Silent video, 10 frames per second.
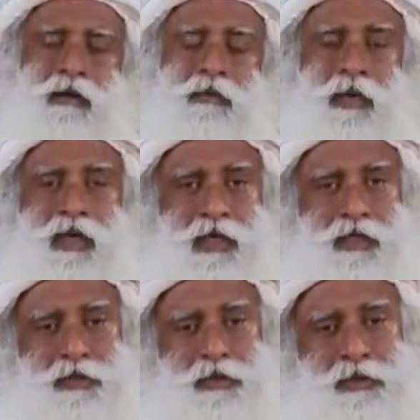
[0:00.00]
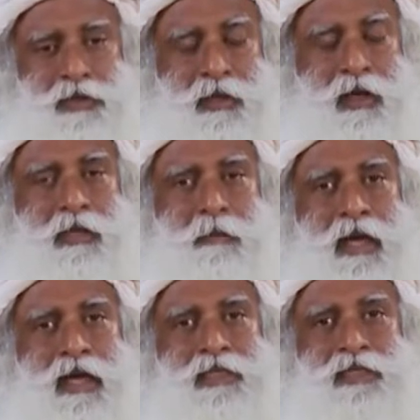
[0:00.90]
We introduce cloth
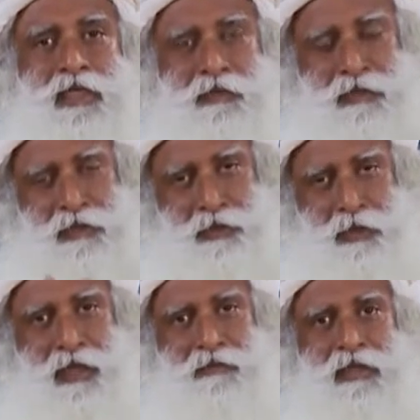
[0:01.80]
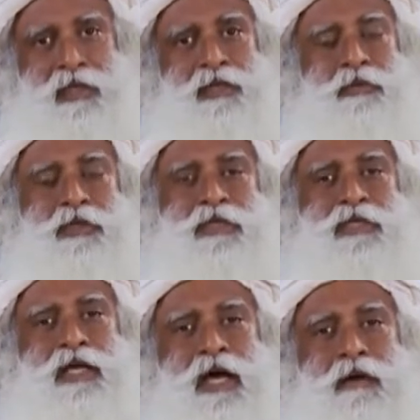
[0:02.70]
bags. Even today when the devotees
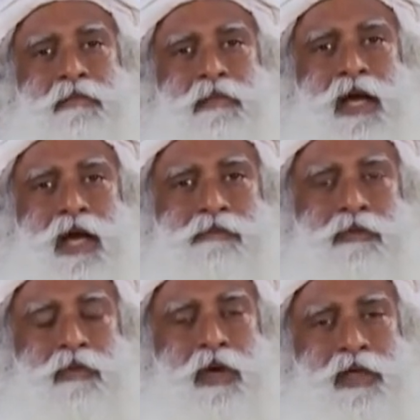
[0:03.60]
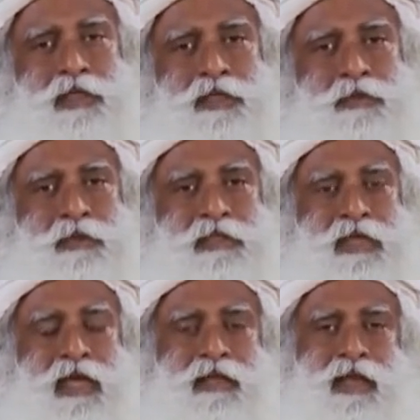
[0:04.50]
come, our volunteers will
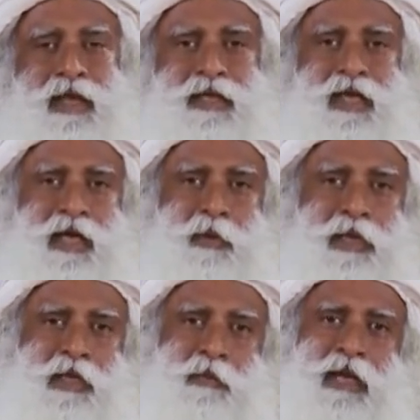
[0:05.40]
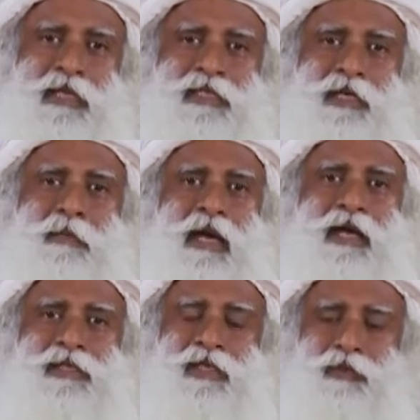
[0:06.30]
stand there, take away their plastic
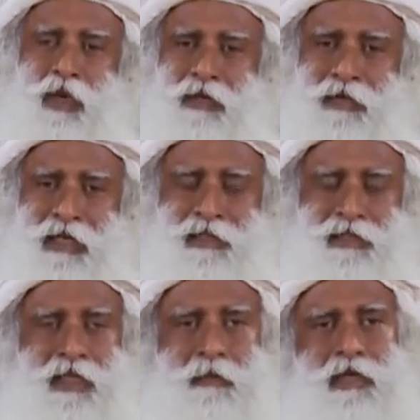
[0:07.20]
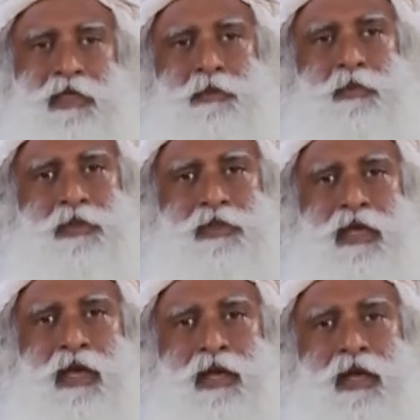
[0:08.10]
bags and whatever else they may dispose
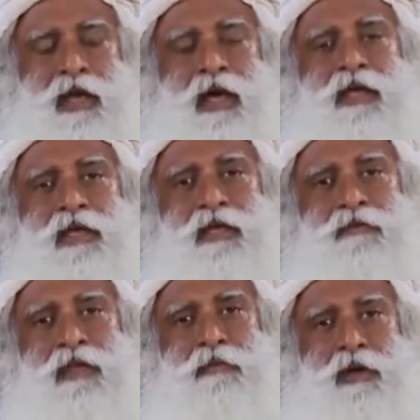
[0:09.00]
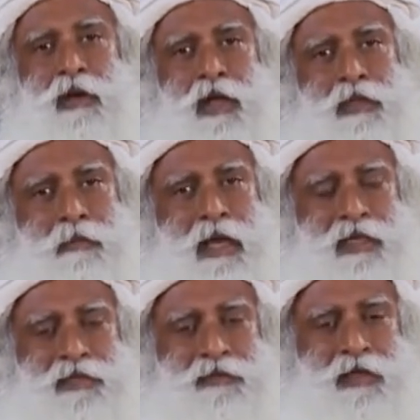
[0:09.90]
there and give them cloth
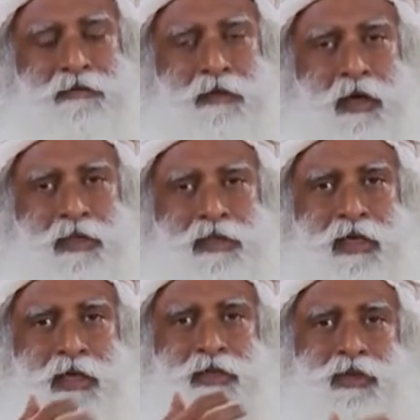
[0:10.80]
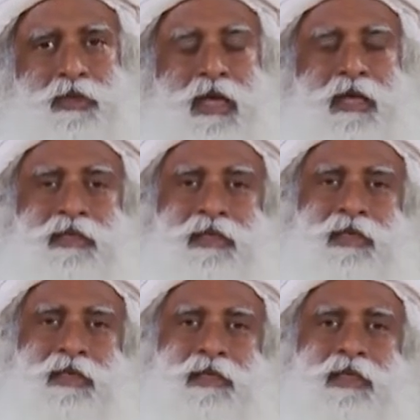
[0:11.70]
bags free of cost so that
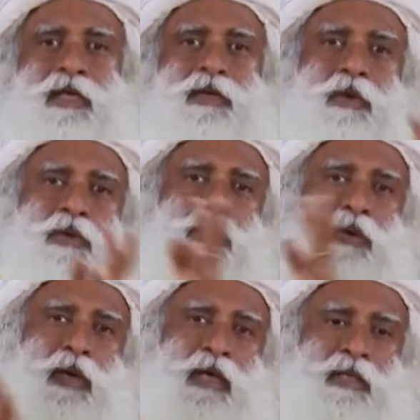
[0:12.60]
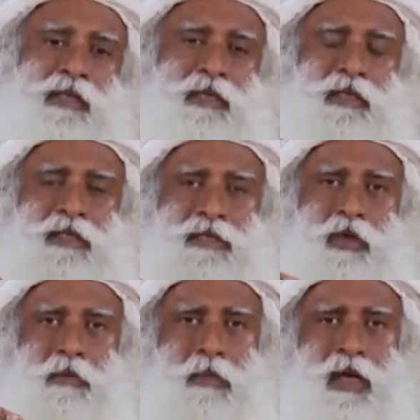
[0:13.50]
they don't throw anything that is
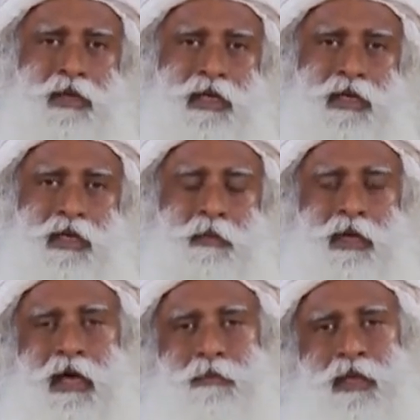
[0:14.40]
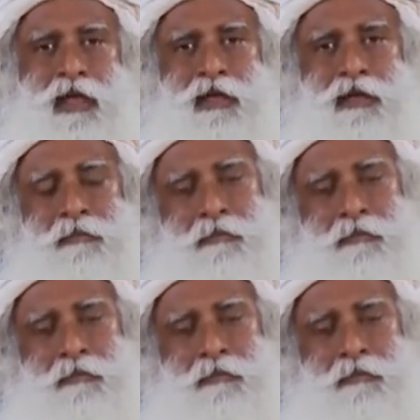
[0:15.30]
not biodegradable up there.